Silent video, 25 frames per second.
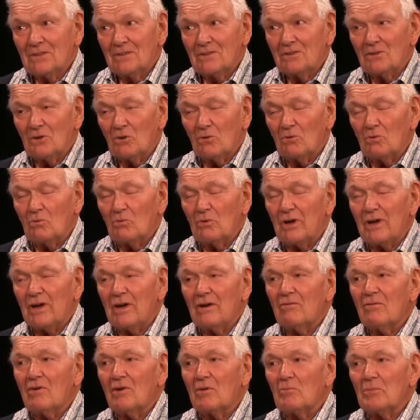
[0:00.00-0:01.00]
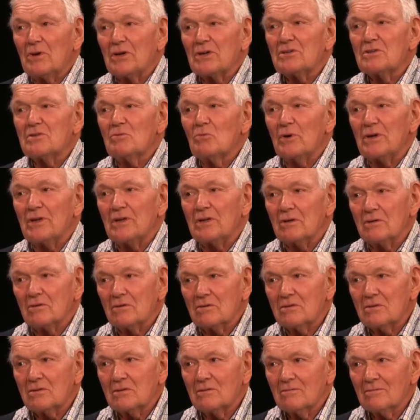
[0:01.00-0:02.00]
So when we have our mixed
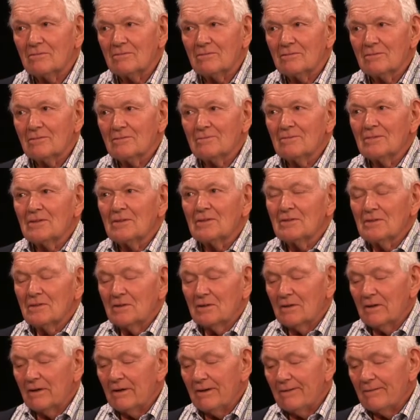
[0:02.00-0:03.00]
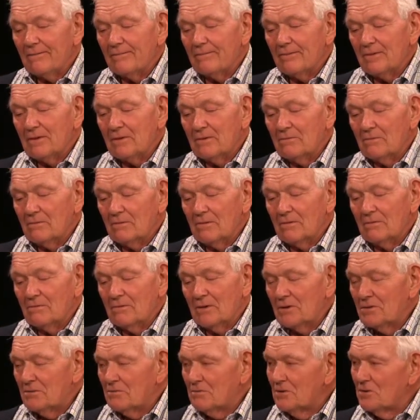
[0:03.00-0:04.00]
winters,
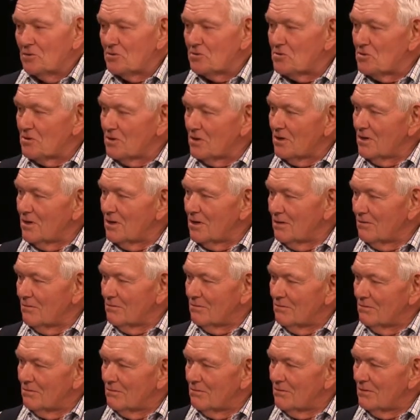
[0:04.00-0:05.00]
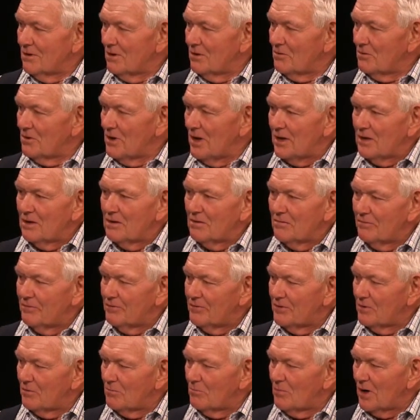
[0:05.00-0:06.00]
here's the key. They're native
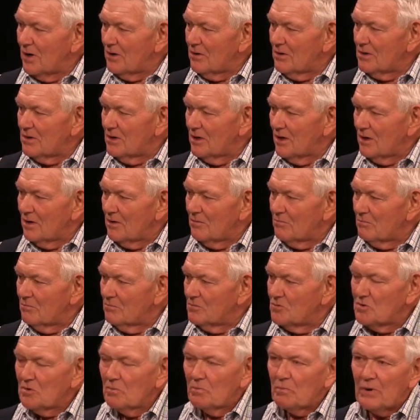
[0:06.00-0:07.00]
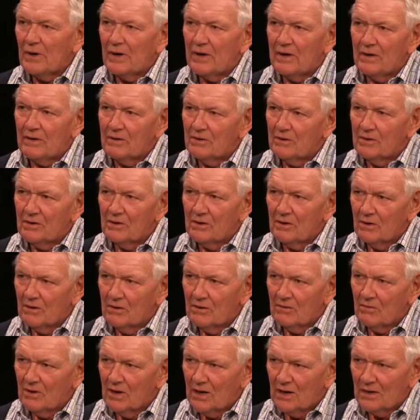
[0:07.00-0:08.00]
to maritime Japan and the
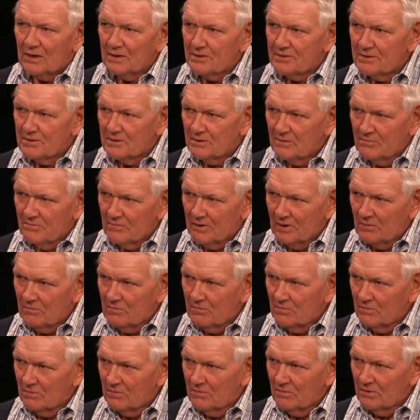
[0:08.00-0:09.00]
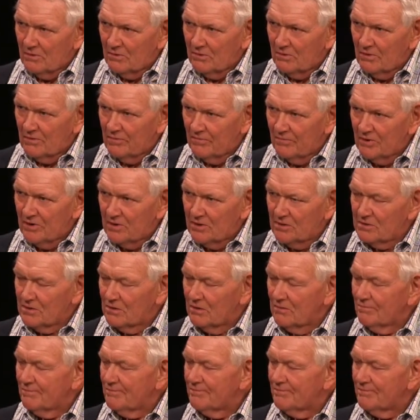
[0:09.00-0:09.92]
other islands of that area of Asia.